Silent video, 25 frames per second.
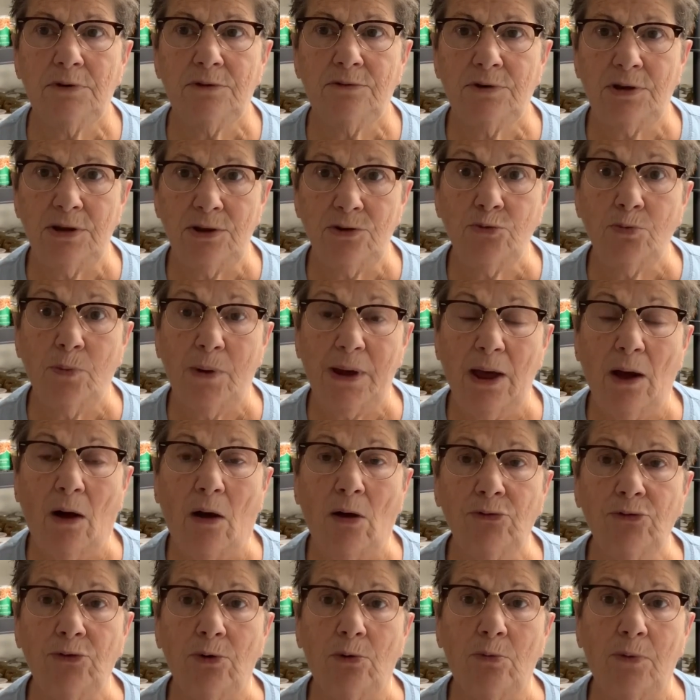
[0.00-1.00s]
since we
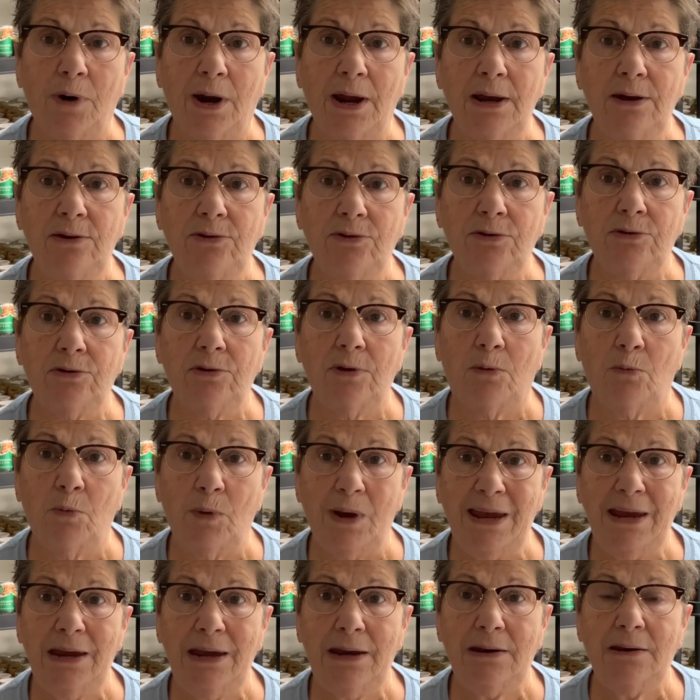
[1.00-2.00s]
also raise
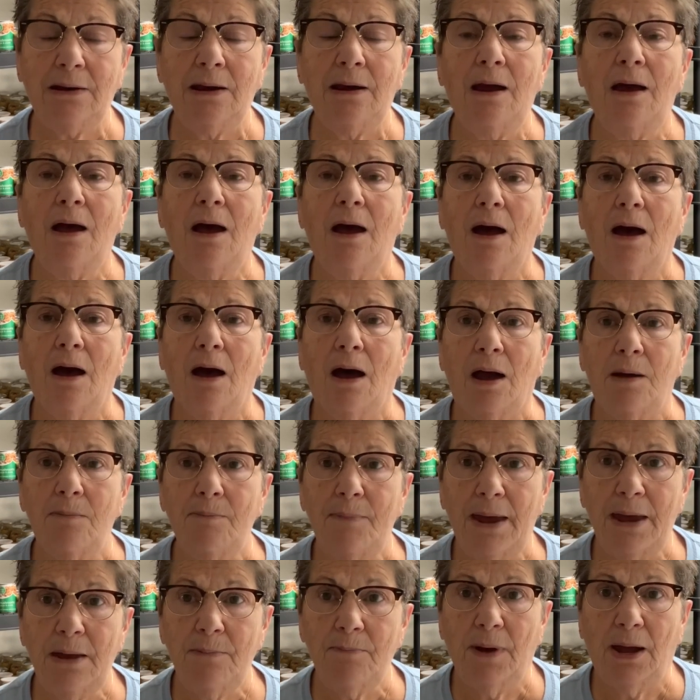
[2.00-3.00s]
wheat, I
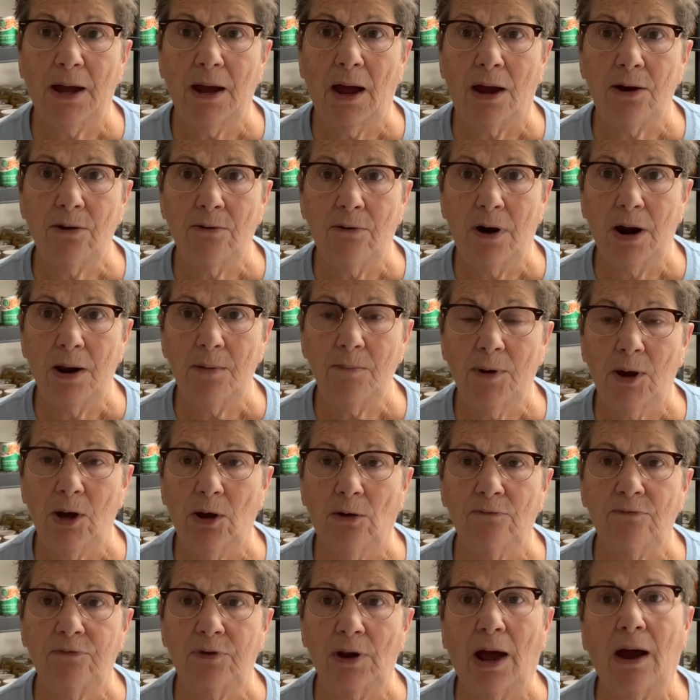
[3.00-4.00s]
make my, I grind my
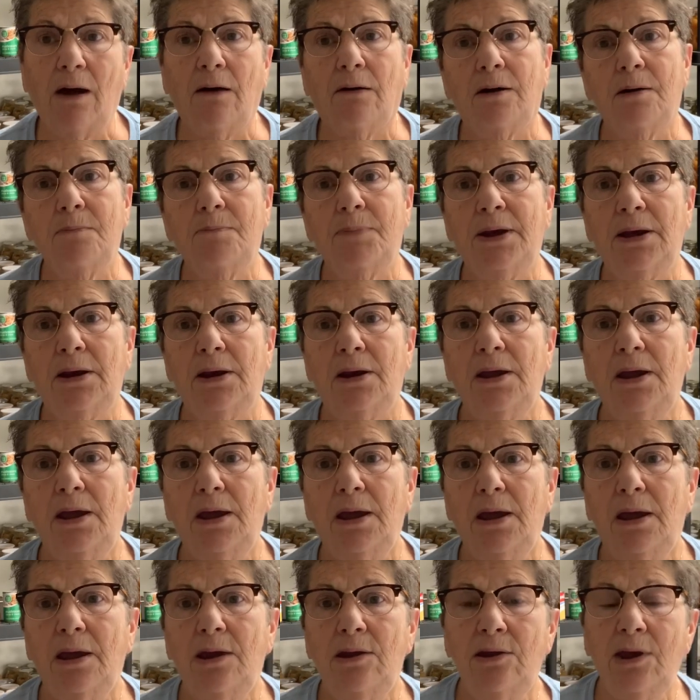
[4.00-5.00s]
own flour, but
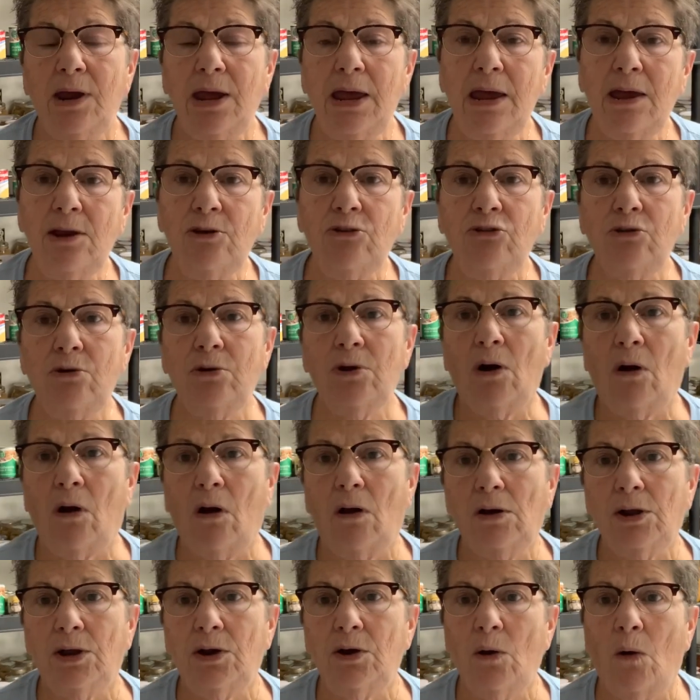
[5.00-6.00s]
you can't do it
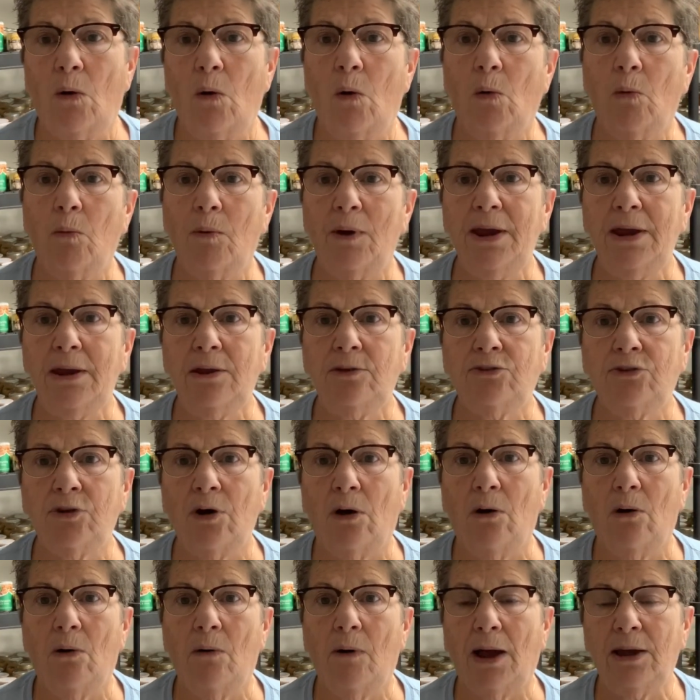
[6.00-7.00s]
all in whole wheat.
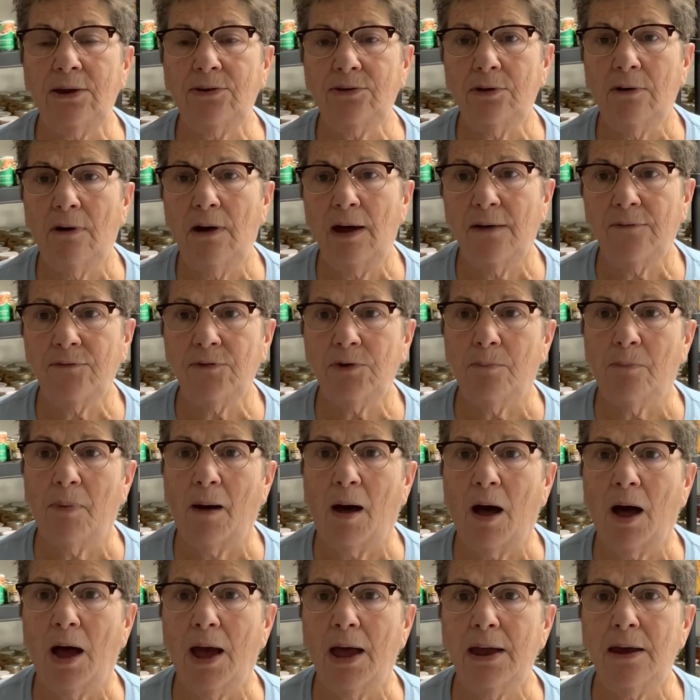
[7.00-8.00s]
So I still have to
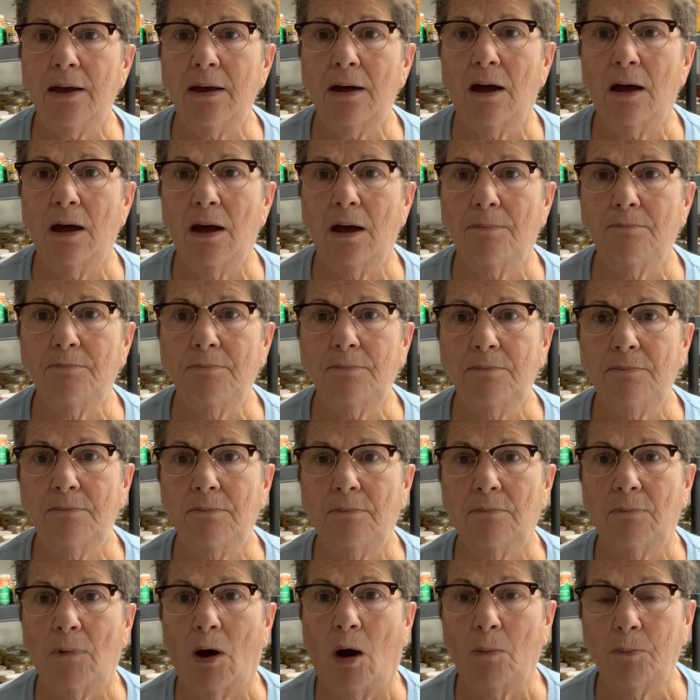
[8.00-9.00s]
buy um,
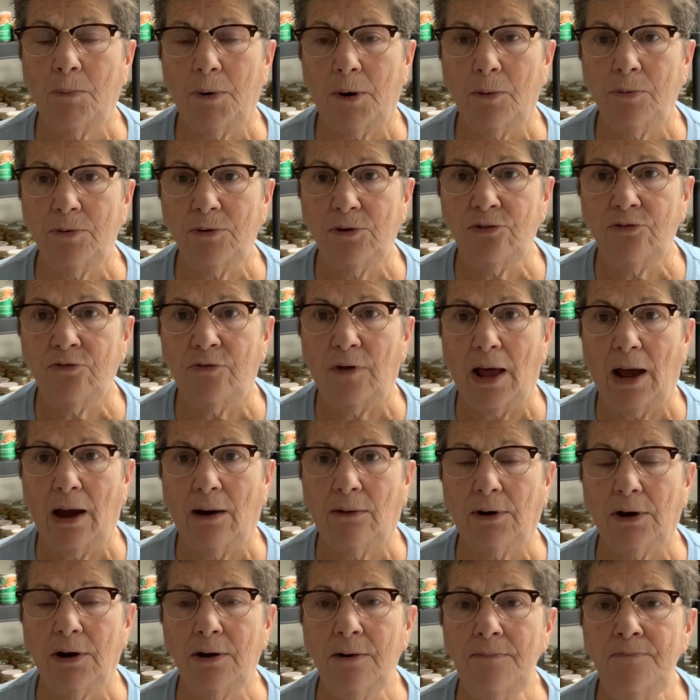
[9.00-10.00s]
all-purpose
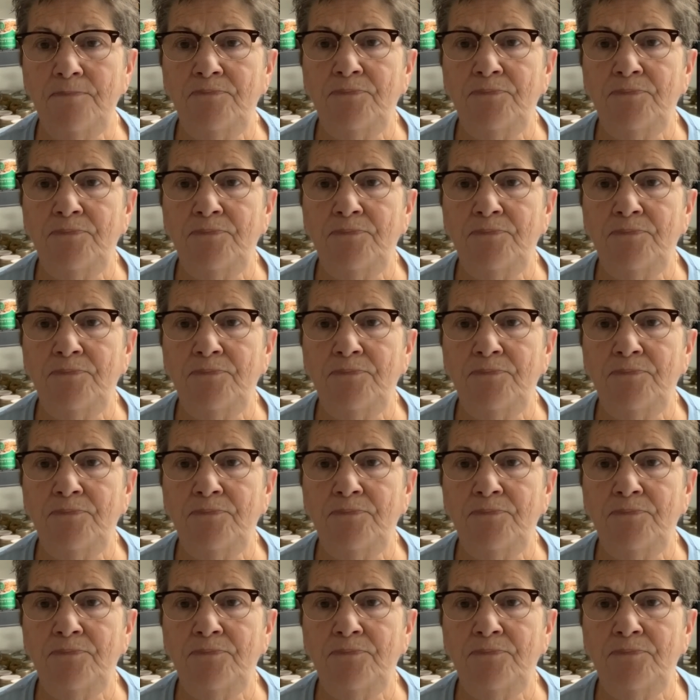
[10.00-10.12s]
flour.